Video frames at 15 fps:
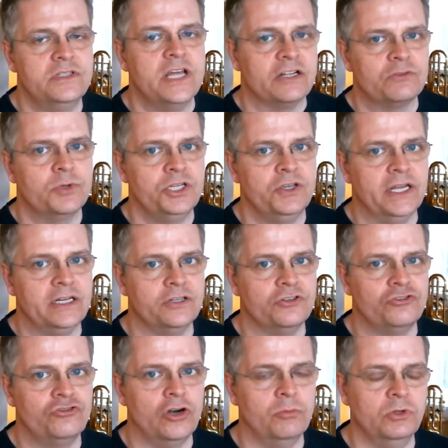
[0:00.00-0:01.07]
that's when you get
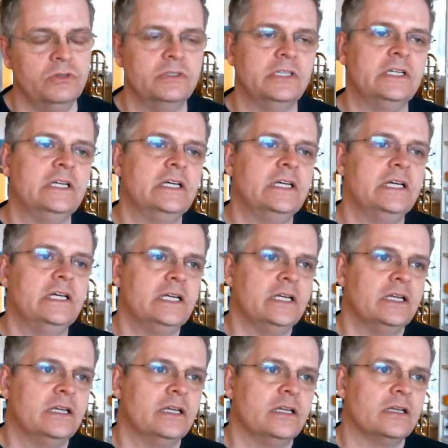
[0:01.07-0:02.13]
into trouble.
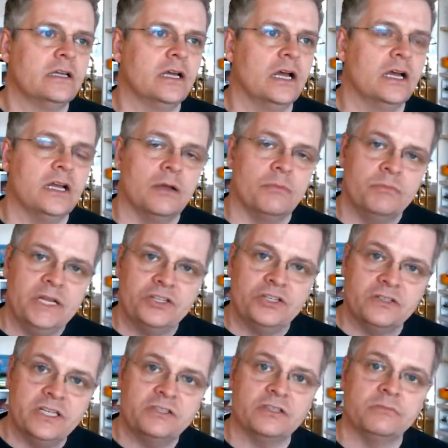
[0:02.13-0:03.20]
I mentioned
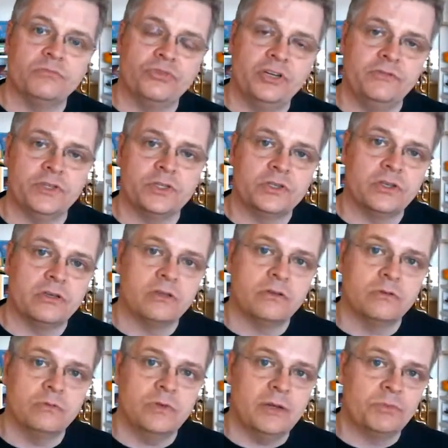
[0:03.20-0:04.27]
this in previous
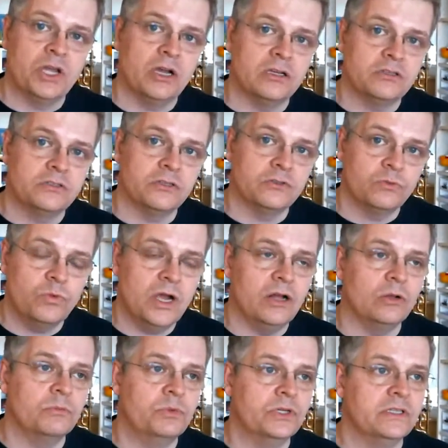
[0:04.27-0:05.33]
webcasts as well,
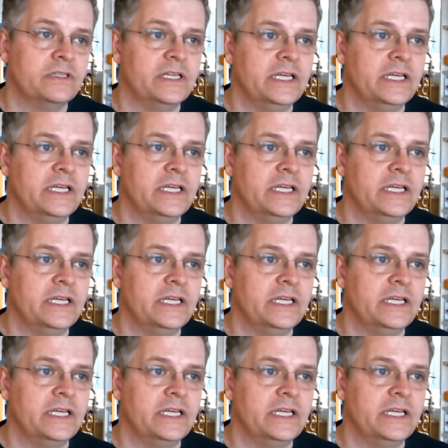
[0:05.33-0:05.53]
but